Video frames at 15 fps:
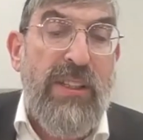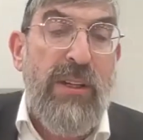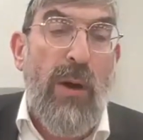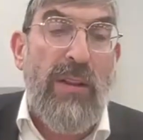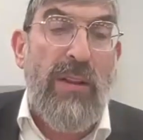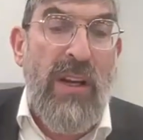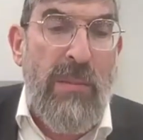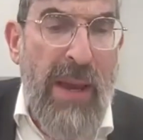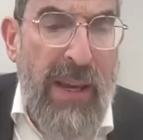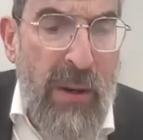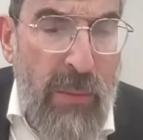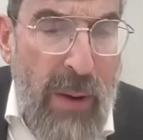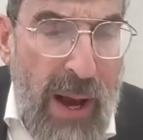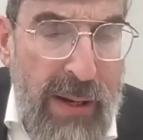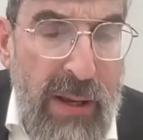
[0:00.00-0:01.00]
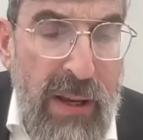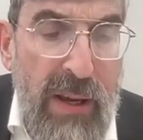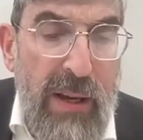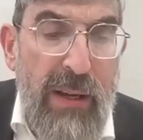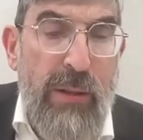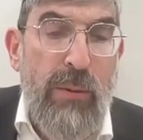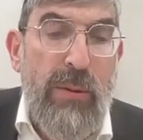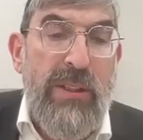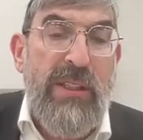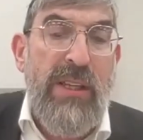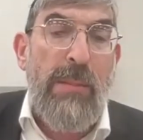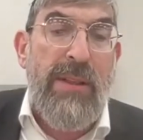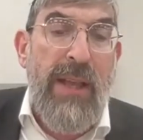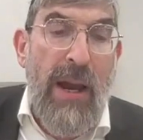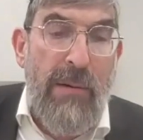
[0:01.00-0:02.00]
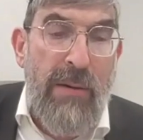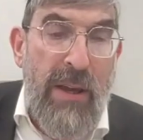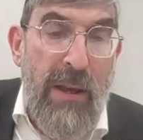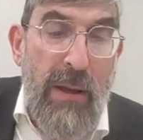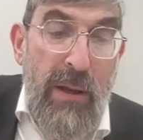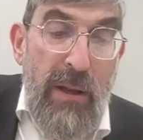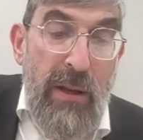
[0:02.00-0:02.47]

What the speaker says: He wanted to make it what into a cemetery.